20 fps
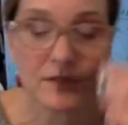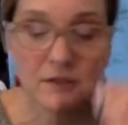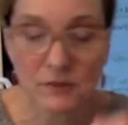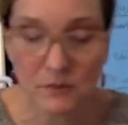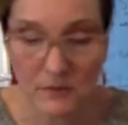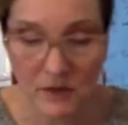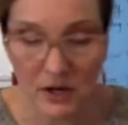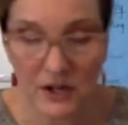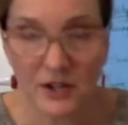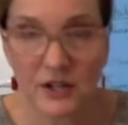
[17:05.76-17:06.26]
or
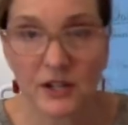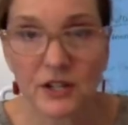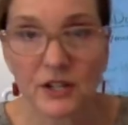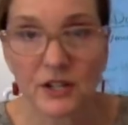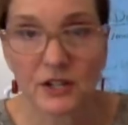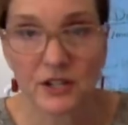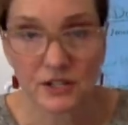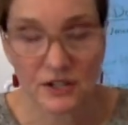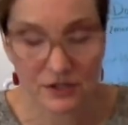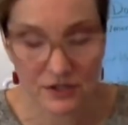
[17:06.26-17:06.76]

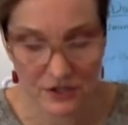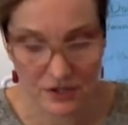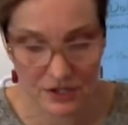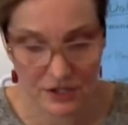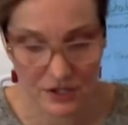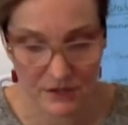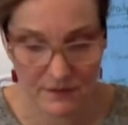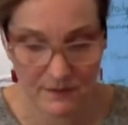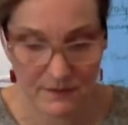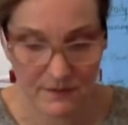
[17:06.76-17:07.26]

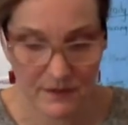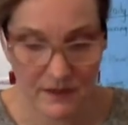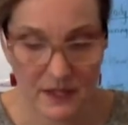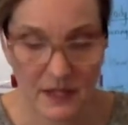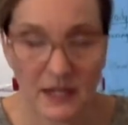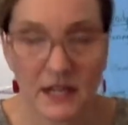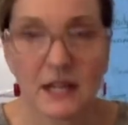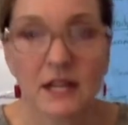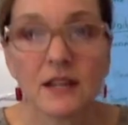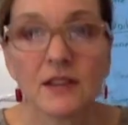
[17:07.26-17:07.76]
markers,
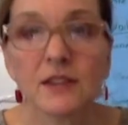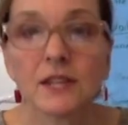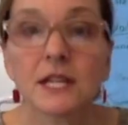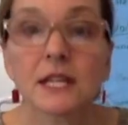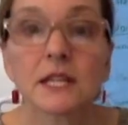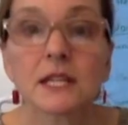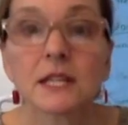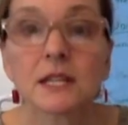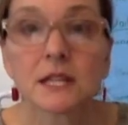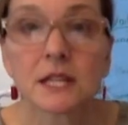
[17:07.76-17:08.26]

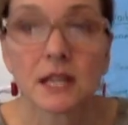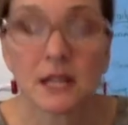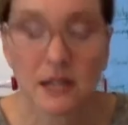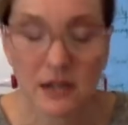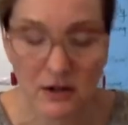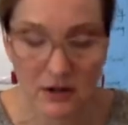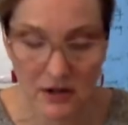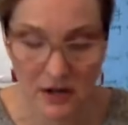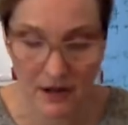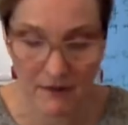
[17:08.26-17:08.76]
anything that they
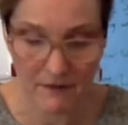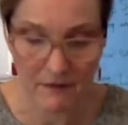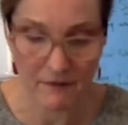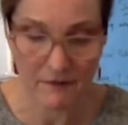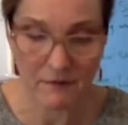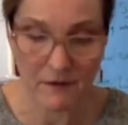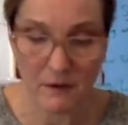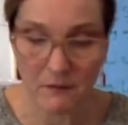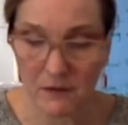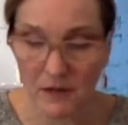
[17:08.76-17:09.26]
are having
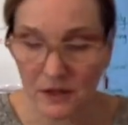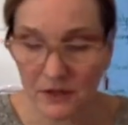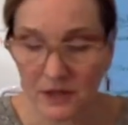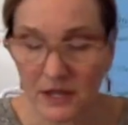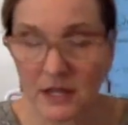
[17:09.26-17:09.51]
fun with.